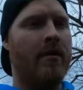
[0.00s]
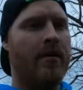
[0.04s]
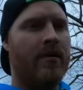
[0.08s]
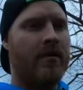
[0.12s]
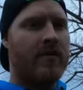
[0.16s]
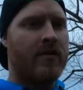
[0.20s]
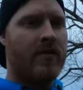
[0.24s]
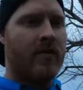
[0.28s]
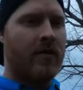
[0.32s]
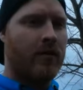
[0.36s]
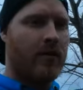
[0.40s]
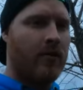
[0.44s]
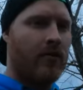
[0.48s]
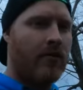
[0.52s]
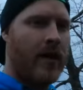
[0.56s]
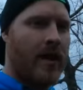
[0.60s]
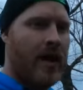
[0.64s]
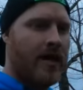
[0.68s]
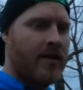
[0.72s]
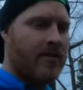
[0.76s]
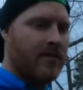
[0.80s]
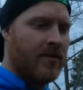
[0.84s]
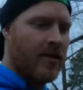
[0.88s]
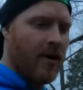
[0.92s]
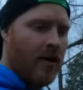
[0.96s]
so you
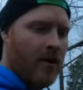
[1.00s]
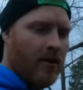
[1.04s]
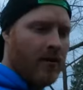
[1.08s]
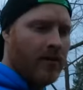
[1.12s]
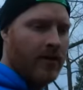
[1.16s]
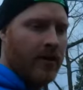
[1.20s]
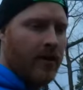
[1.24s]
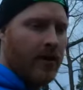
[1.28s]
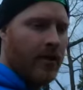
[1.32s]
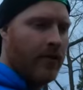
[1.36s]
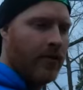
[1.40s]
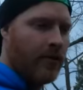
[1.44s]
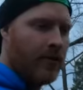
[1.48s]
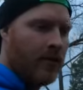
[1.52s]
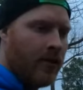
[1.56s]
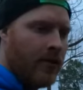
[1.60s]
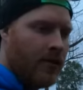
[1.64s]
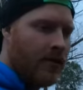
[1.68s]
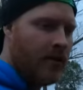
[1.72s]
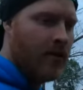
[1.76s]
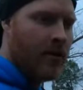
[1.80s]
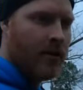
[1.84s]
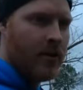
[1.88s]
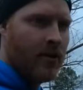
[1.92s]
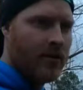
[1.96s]
guys all know
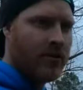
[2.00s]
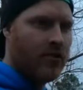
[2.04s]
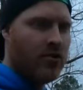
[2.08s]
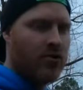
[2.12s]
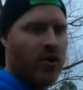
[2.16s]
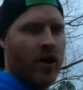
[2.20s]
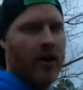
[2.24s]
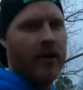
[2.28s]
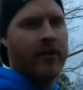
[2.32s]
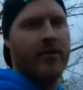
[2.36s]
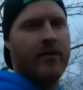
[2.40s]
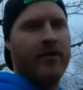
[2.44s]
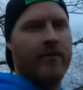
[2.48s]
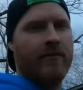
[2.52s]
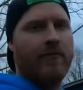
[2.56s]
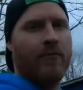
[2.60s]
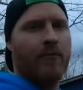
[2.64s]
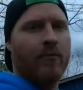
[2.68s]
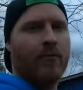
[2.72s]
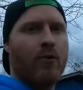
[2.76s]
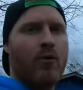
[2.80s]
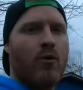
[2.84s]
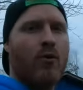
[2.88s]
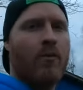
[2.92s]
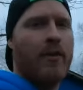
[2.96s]
Jonathan
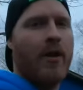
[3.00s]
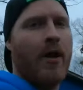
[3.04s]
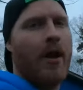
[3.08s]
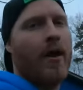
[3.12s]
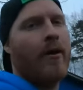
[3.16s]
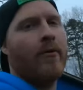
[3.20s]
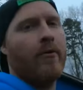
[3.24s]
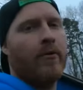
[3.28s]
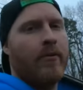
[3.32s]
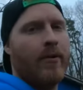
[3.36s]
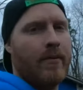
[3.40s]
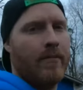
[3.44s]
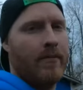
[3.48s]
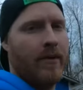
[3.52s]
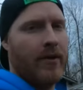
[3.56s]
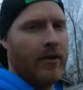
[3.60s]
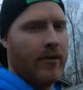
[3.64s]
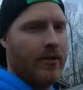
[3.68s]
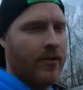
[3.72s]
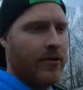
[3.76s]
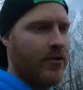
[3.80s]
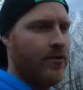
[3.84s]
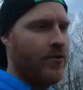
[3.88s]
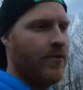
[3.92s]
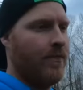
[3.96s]
from Cullman Auto
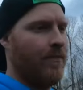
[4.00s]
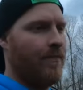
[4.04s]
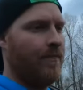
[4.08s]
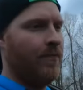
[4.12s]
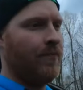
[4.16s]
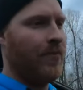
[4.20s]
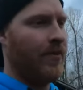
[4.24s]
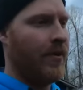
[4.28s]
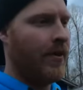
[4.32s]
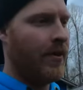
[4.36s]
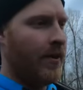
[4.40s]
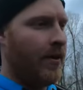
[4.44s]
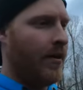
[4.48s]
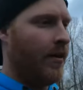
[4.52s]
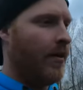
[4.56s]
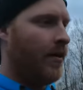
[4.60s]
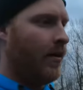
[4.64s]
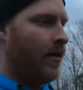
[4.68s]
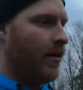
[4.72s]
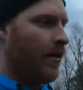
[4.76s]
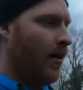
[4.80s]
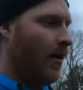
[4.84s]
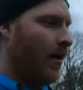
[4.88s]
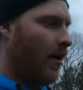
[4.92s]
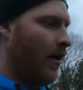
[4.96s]
Rebuilders.
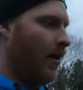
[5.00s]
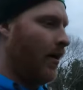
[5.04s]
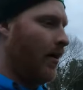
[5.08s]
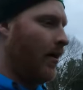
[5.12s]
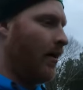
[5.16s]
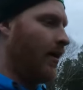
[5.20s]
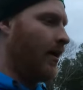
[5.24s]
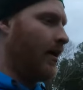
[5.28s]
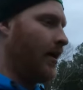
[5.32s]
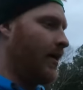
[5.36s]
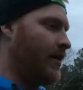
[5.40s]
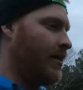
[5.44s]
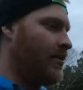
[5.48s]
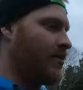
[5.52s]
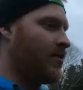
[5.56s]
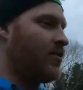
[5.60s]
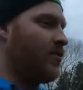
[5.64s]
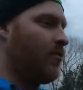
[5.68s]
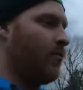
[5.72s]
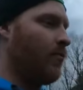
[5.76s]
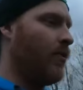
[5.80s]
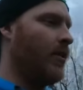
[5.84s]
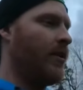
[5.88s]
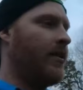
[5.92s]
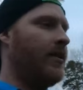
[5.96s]
Uh, he is the
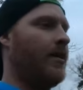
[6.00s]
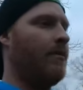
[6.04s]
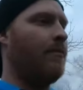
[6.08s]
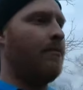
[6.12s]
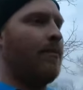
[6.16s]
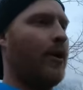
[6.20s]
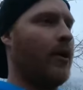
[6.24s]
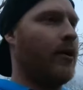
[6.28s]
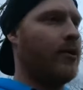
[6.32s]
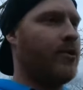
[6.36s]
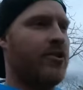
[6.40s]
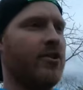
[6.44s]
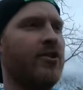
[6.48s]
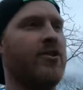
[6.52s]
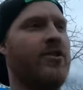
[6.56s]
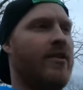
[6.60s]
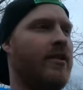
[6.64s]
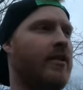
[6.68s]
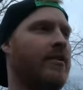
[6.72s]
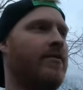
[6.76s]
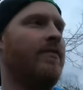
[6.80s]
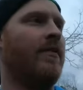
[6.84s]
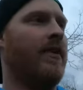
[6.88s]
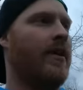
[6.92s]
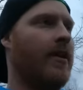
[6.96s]
one that purchased
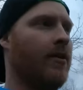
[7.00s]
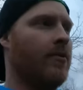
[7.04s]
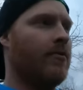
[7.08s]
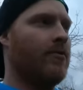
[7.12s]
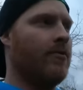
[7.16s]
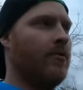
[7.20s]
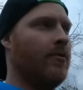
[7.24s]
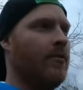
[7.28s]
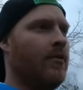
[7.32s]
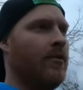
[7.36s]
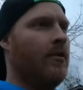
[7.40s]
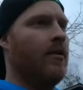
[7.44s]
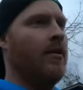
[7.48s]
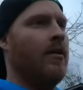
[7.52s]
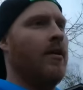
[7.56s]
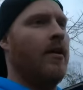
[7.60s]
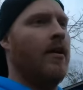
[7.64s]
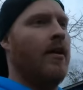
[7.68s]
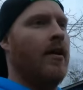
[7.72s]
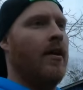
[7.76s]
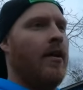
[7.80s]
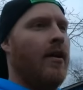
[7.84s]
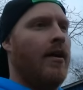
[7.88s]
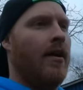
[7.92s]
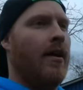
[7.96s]
this vehicle
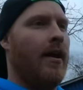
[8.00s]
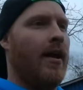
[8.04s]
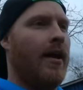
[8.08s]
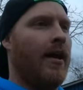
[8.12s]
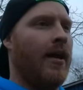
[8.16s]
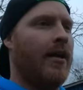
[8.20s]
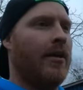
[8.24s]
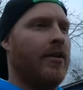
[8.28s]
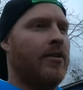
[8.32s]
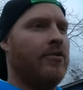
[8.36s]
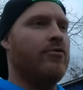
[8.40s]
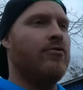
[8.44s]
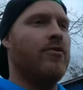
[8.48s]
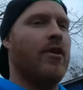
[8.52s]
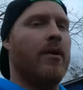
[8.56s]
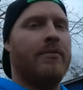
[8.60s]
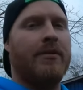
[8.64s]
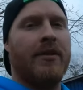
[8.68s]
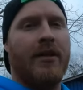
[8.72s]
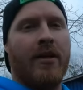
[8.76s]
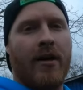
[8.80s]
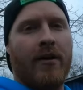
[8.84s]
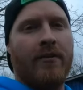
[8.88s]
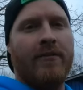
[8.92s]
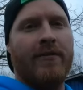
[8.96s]
and dropped
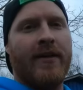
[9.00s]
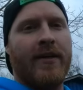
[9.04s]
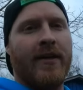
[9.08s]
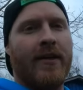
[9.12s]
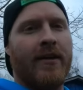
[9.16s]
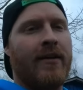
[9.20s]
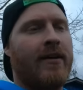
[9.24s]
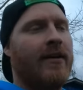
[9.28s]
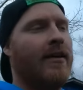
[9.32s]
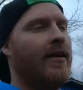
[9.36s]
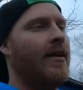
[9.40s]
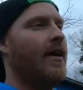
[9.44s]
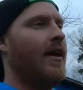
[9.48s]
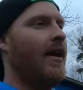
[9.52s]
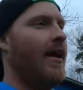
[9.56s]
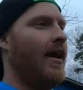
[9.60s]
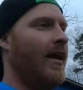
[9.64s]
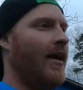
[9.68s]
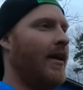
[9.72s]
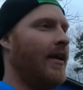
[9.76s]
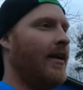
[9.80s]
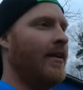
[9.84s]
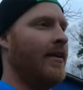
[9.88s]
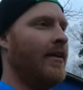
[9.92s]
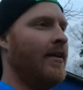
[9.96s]
it off here.
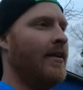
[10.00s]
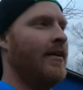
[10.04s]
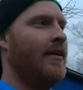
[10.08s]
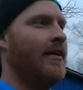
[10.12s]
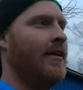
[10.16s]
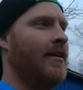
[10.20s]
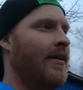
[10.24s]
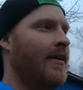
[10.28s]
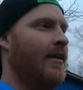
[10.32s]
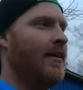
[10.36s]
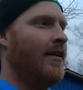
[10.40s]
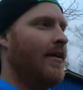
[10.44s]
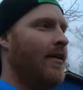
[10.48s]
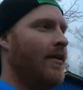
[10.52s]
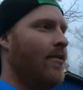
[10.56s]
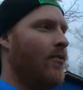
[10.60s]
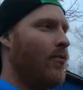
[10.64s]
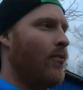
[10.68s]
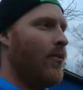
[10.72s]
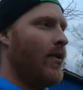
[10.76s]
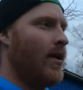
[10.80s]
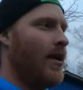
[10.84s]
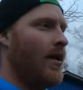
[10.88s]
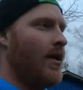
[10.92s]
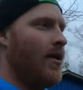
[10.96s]
And
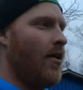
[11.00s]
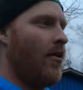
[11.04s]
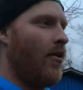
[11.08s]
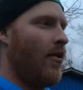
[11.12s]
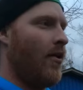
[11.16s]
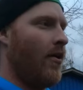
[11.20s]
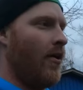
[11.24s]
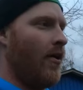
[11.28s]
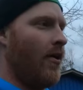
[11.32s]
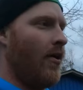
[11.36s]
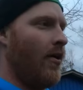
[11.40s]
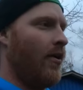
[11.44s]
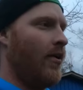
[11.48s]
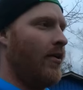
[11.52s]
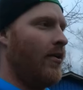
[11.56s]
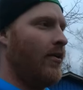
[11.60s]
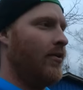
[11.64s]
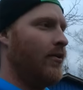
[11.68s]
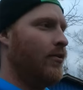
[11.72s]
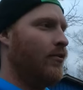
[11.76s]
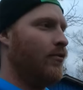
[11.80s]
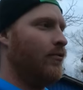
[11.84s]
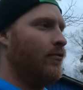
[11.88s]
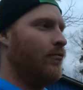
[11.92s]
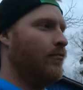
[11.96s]
we are,
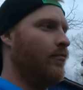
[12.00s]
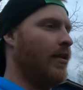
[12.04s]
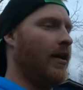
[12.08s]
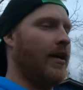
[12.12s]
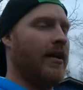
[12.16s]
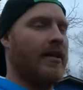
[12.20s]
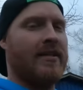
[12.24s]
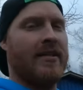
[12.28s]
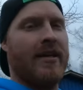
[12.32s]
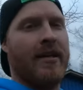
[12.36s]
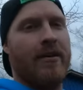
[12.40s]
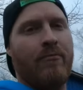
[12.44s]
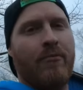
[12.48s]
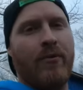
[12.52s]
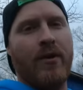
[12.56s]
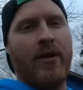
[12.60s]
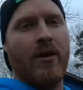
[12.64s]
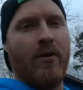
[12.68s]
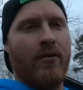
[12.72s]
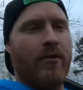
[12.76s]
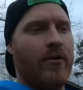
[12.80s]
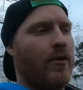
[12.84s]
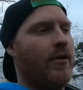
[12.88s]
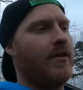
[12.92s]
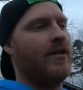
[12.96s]
like I said, we
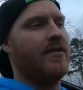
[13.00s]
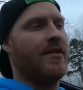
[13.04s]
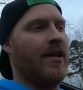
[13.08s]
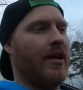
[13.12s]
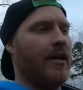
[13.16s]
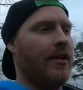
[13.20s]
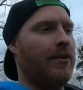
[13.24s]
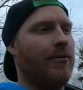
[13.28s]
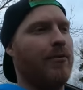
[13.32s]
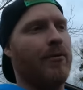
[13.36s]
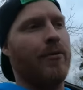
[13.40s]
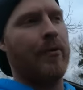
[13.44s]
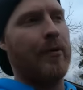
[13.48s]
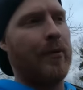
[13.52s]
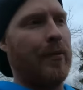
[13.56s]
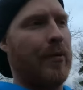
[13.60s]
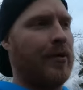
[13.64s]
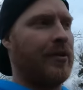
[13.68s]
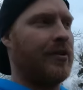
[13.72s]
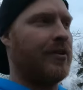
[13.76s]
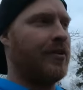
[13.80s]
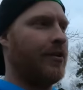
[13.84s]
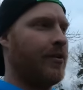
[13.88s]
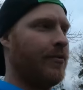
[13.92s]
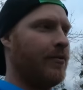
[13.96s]
don't know exactly what we
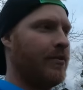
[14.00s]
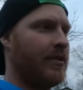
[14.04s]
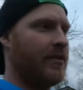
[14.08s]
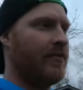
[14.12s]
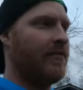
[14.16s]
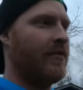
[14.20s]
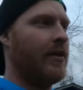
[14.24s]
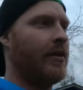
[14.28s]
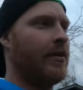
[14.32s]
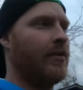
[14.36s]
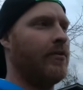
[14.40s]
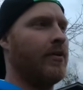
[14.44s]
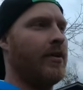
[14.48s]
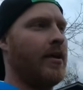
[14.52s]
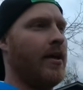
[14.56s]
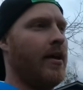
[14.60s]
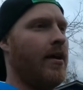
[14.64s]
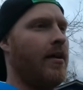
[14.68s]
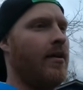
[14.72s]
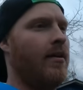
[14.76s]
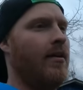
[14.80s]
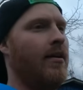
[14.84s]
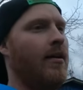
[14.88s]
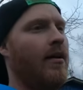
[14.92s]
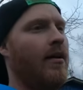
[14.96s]
want to do with this vehicle yet,